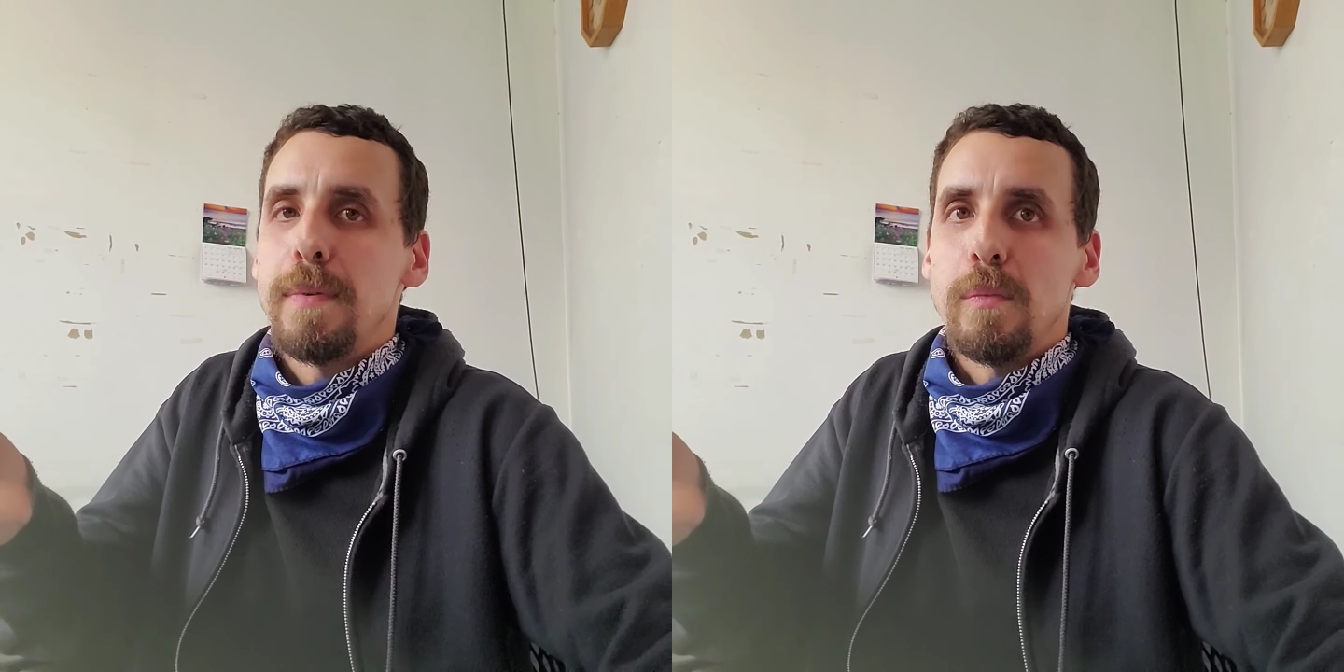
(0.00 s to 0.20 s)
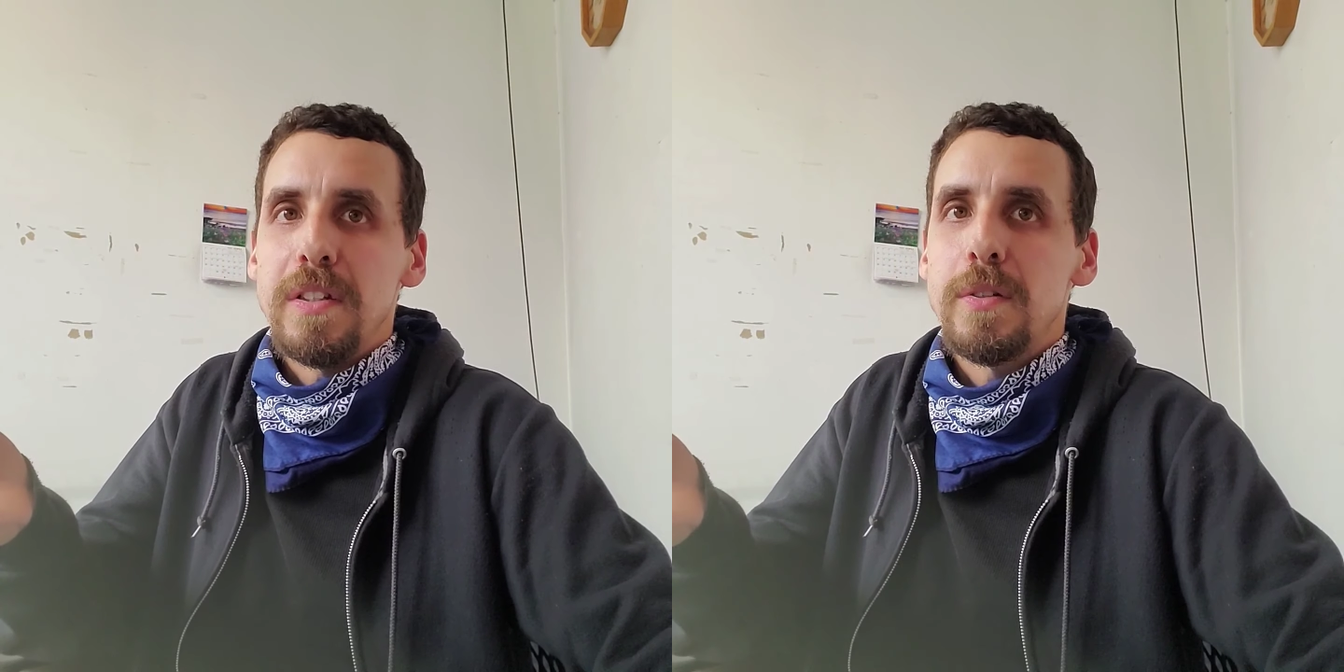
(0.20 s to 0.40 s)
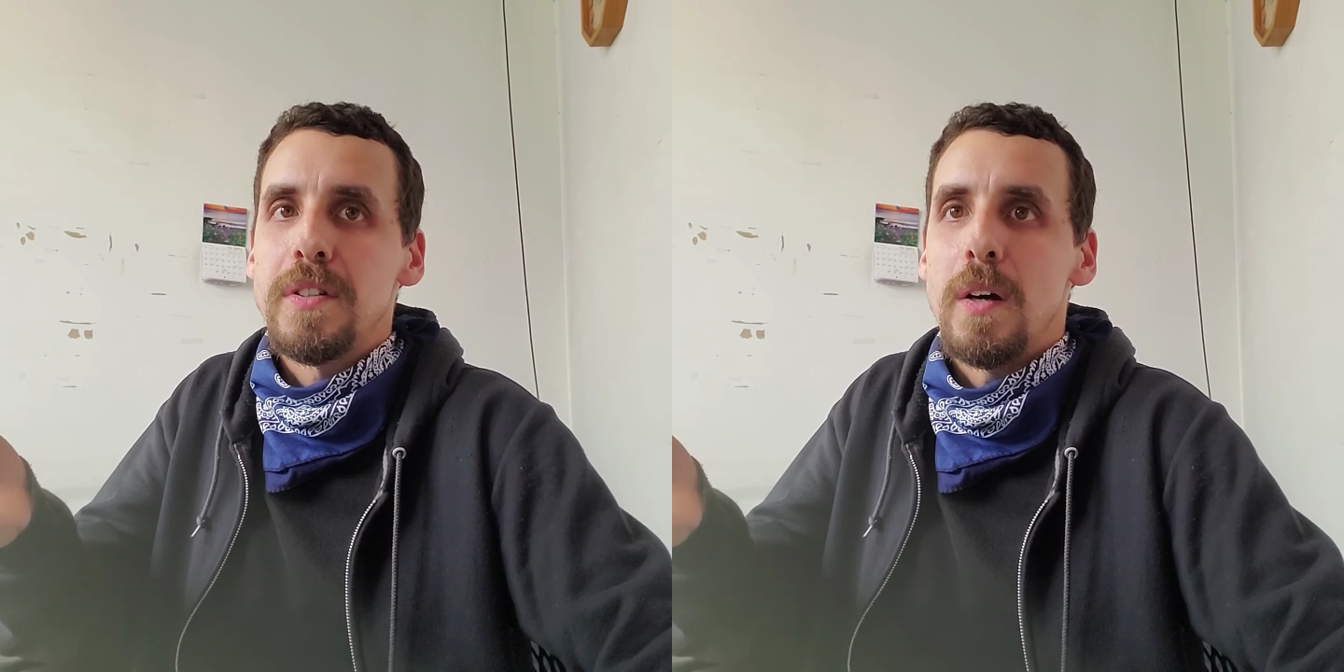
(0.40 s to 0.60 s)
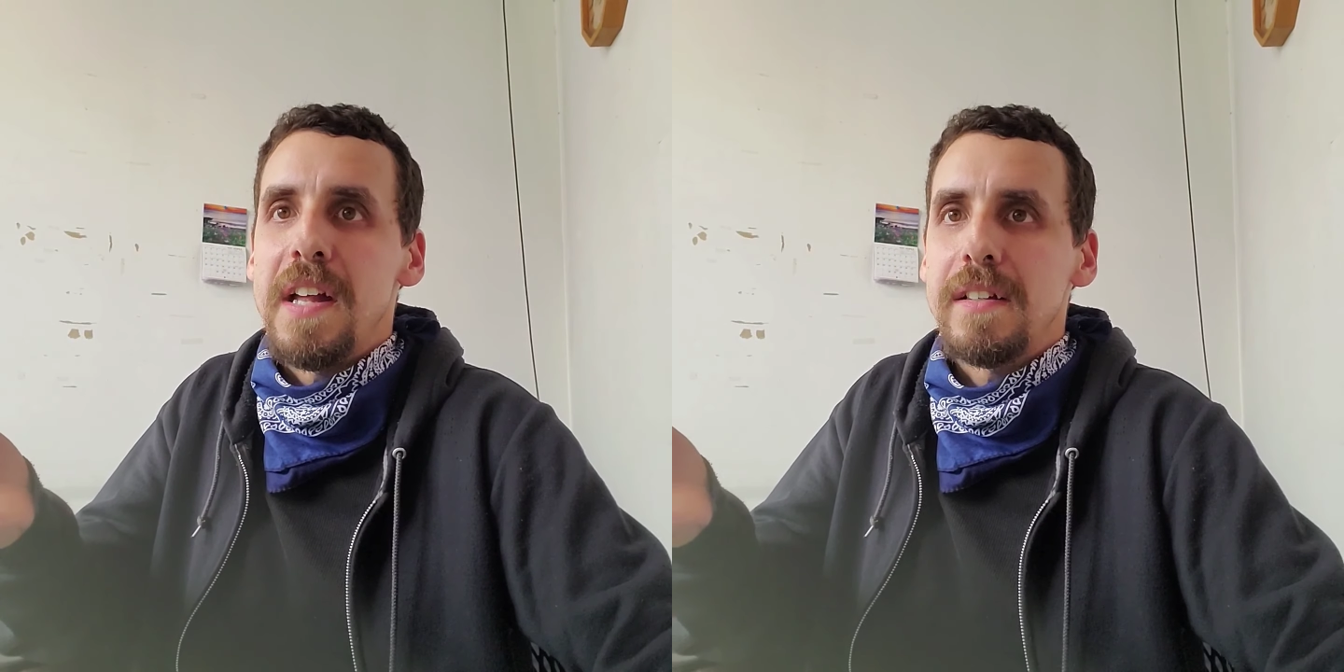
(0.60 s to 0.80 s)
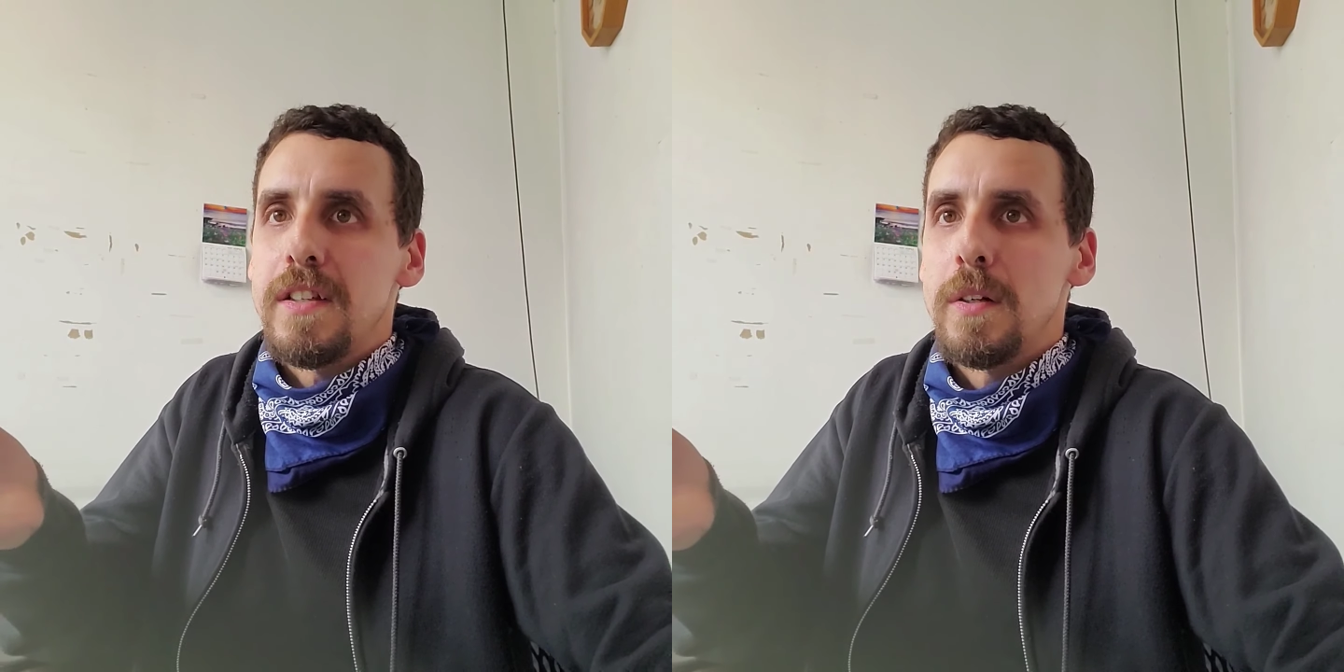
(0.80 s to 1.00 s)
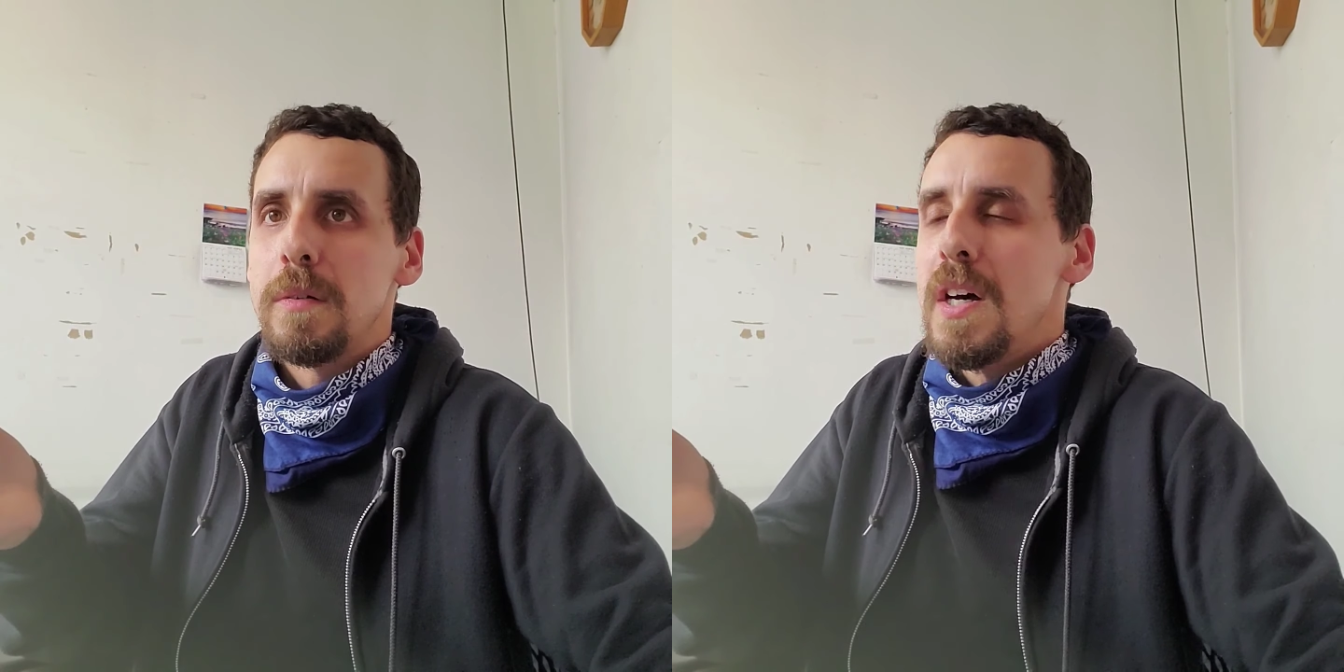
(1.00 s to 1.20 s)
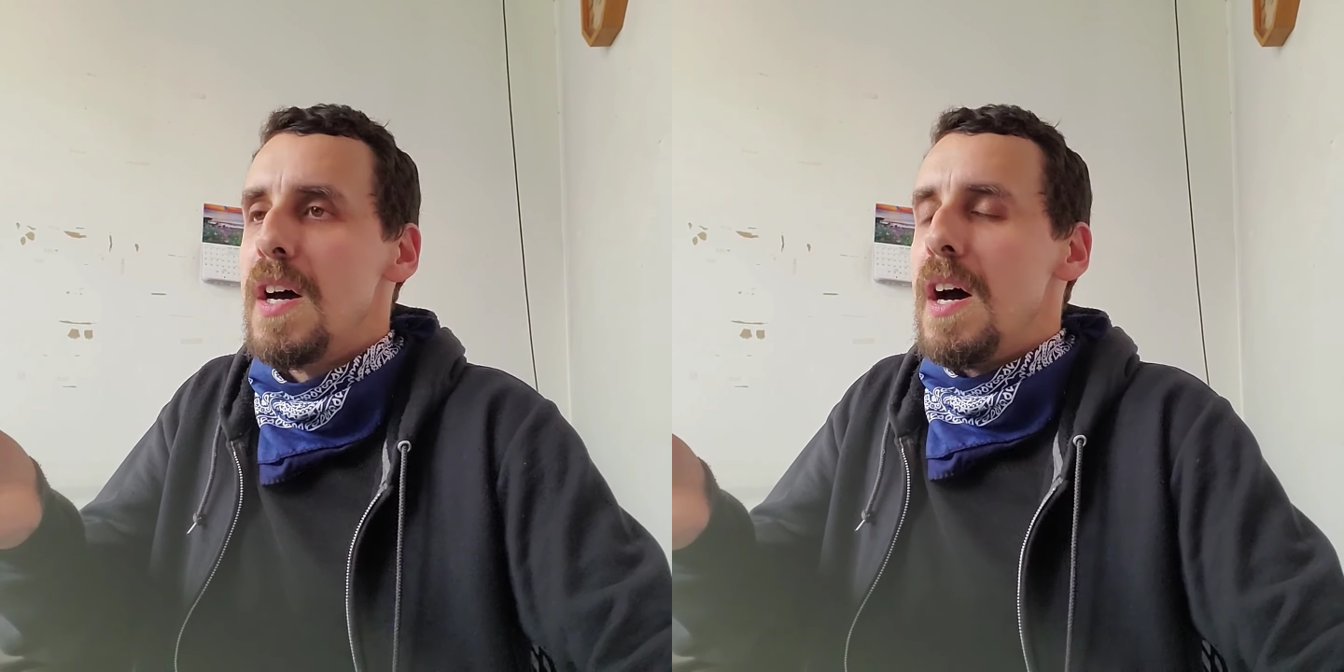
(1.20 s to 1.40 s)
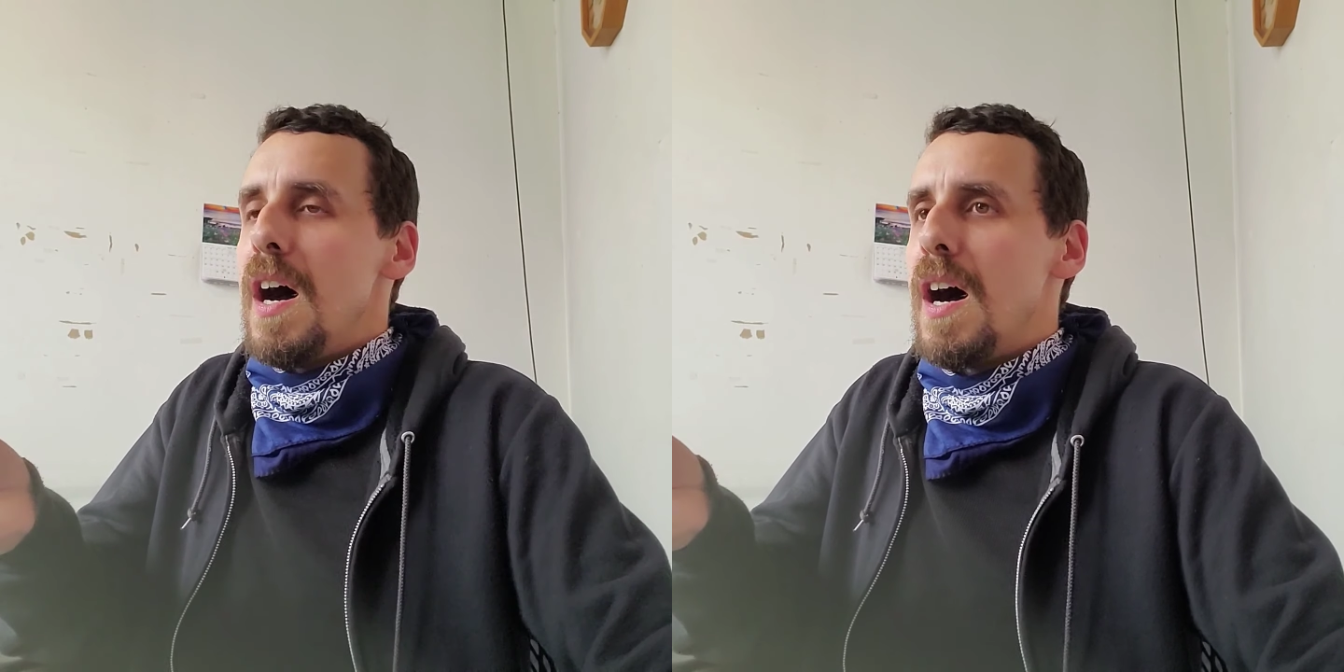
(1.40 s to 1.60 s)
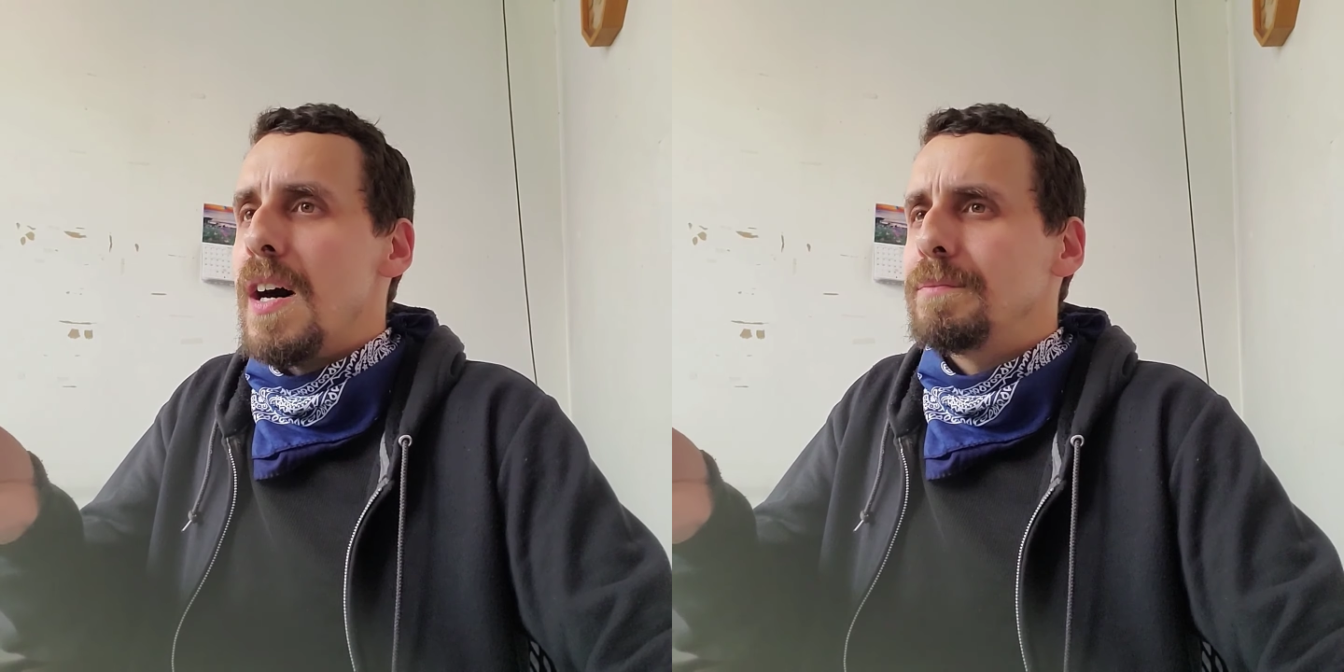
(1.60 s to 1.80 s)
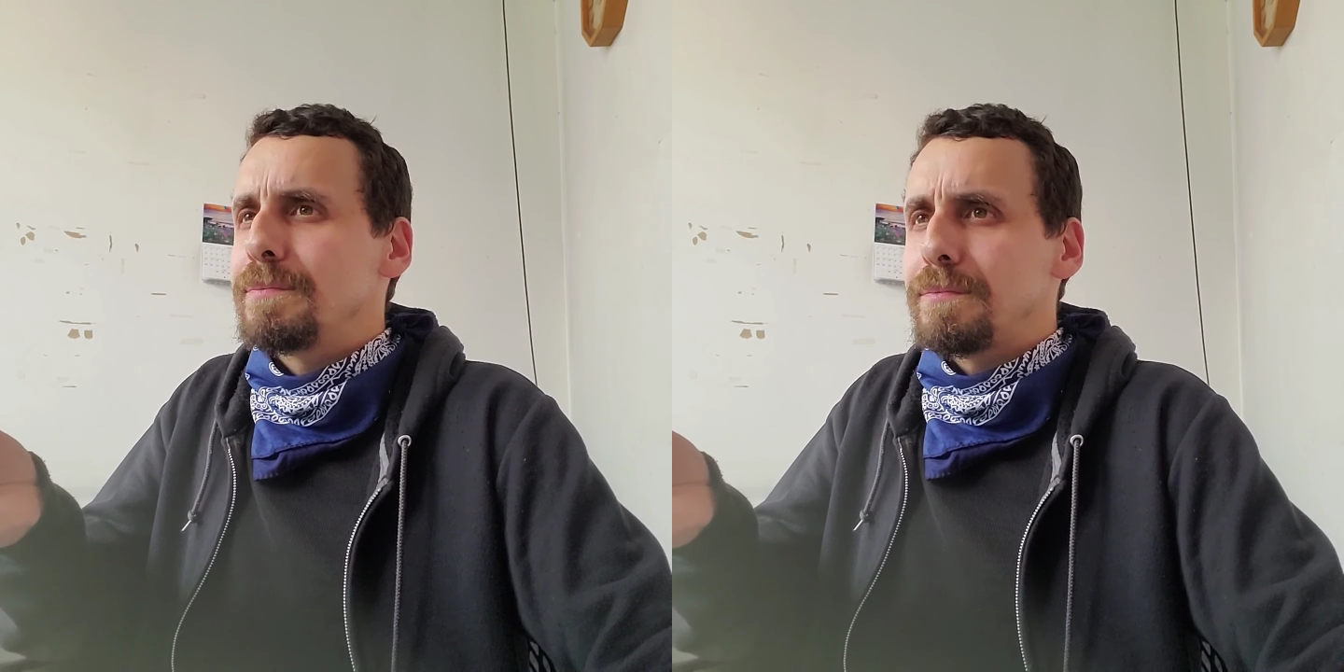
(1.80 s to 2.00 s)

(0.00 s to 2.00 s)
But we do know that, you know,